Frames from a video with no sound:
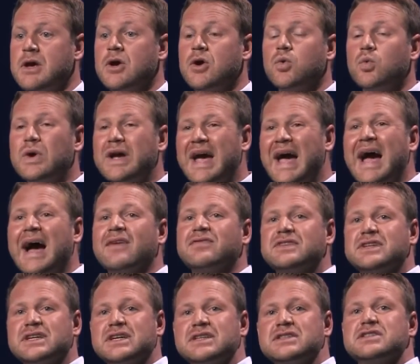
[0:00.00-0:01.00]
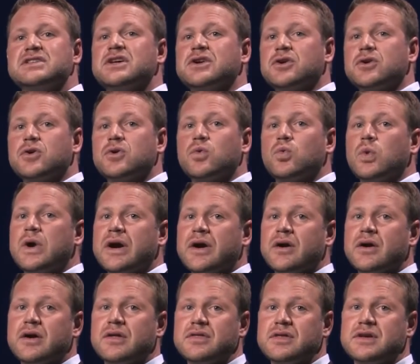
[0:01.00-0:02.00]
We have to consider
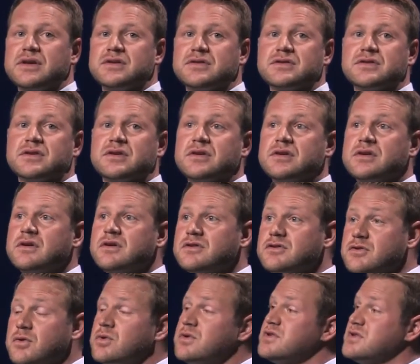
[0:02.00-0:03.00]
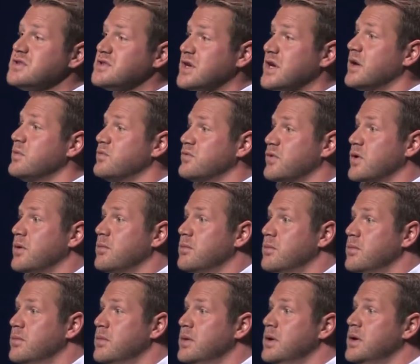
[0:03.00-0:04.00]
where these sources come from.
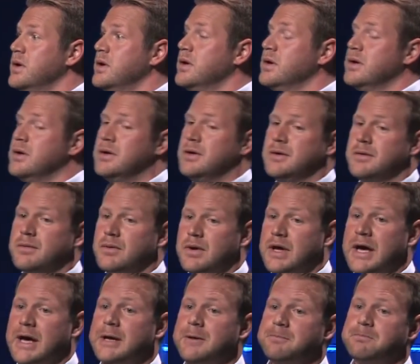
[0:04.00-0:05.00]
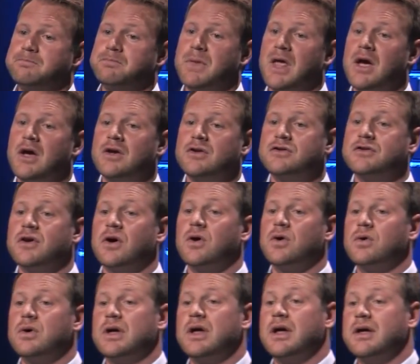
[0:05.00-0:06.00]
Okay?
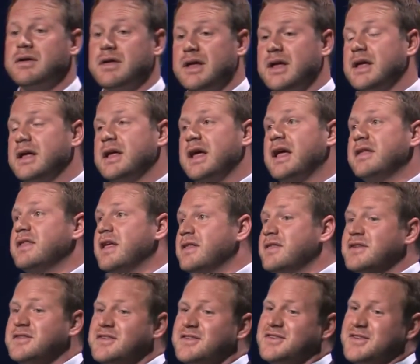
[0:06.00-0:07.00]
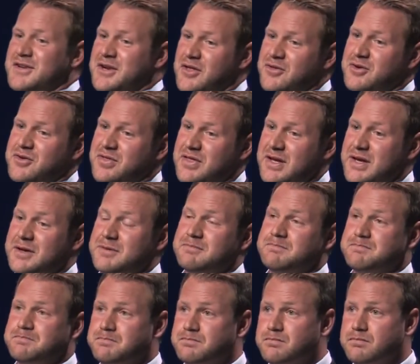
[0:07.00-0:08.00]
So, and this is another thing
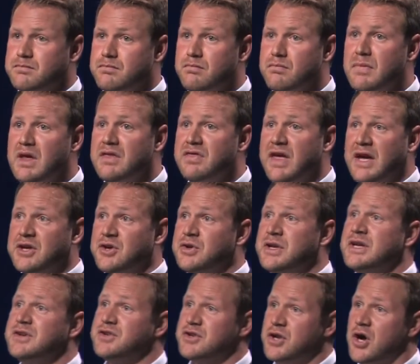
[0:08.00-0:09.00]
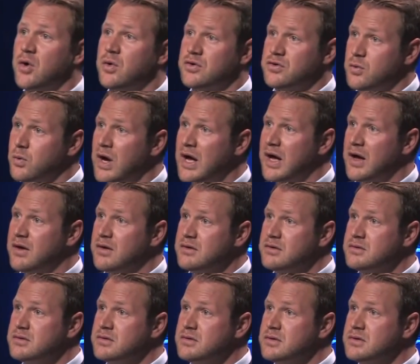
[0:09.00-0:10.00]
that you need to know as well.
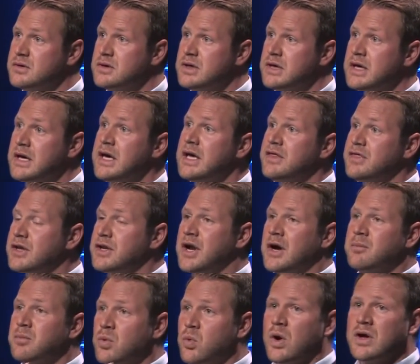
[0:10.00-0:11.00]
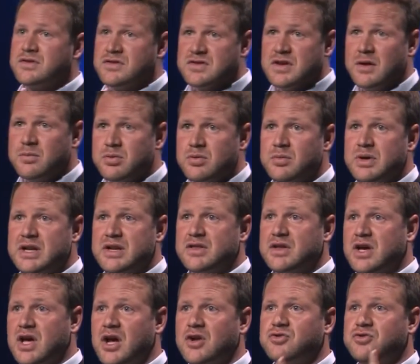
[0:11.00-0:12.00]
The number one supplement in the
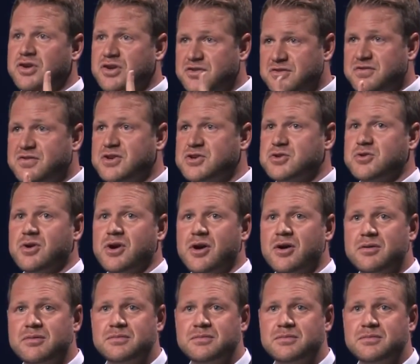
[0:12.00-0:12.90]
country is fish oil.